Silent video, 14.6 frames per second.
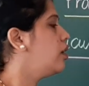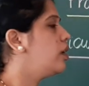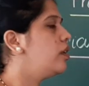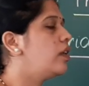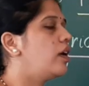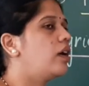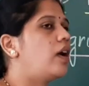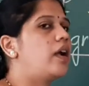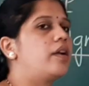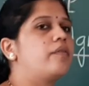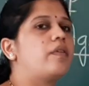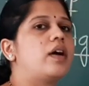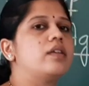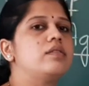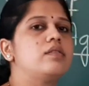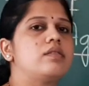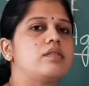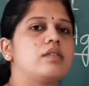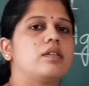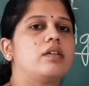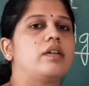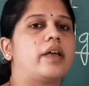in the
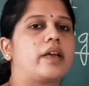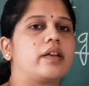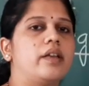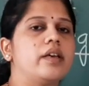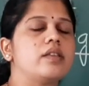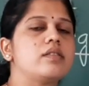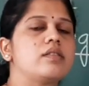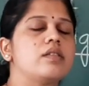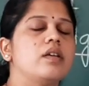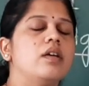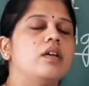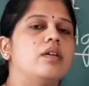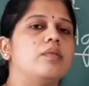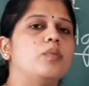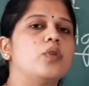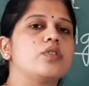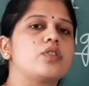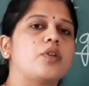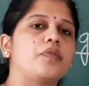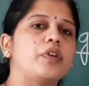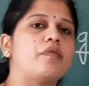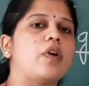advanced techniques, most
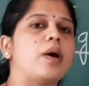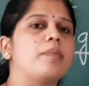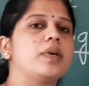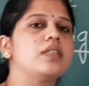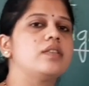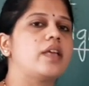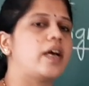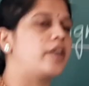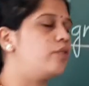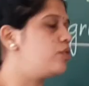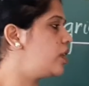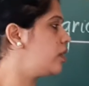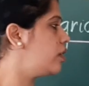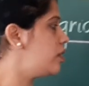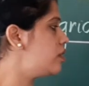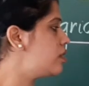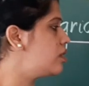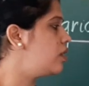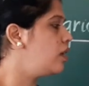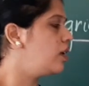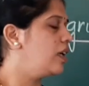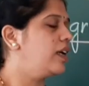of the farmers, they are using
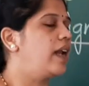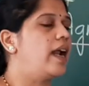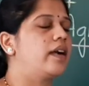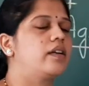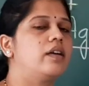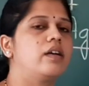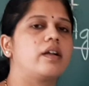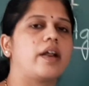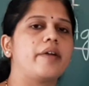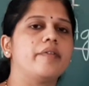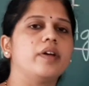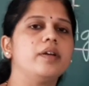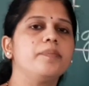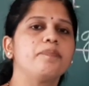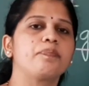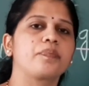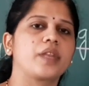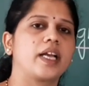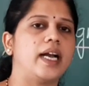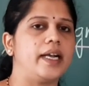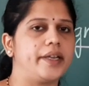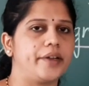this tractor driven
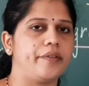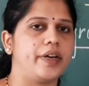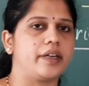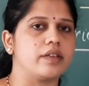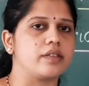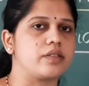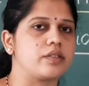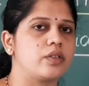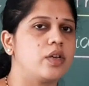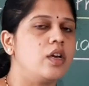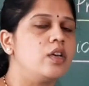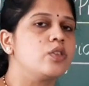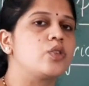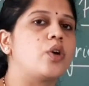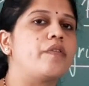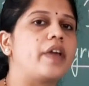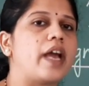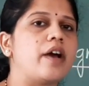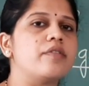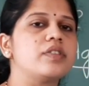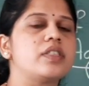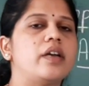cultivators. So we
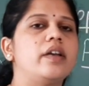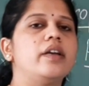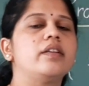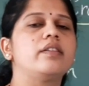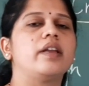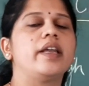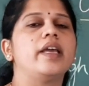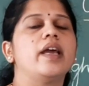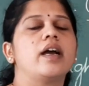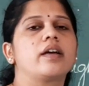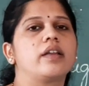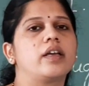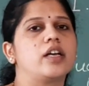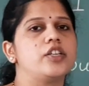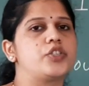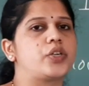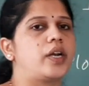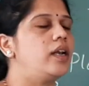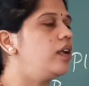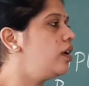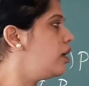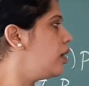have studied three agricultural